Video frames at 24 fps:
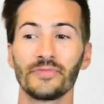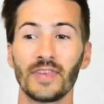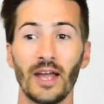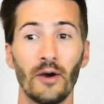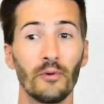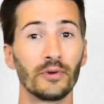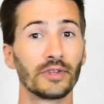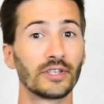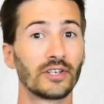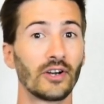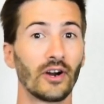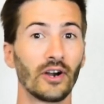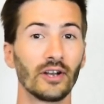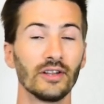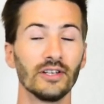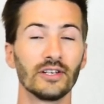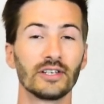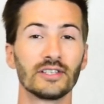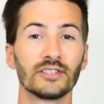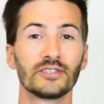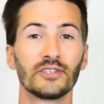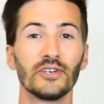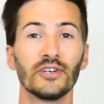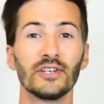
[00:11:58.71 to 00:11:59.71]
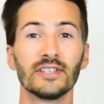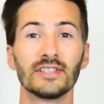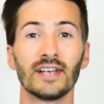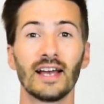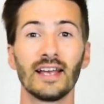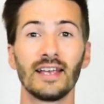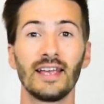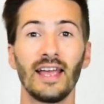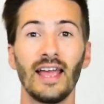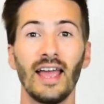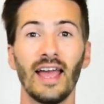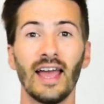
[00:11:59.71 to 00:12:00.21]
I want the car to look as good as
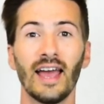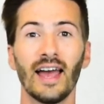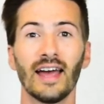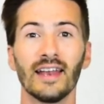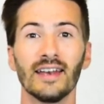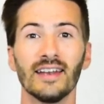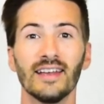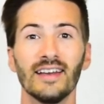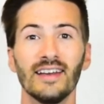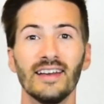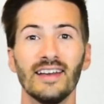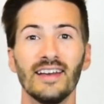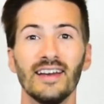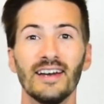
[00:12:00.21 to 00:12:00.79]
I can,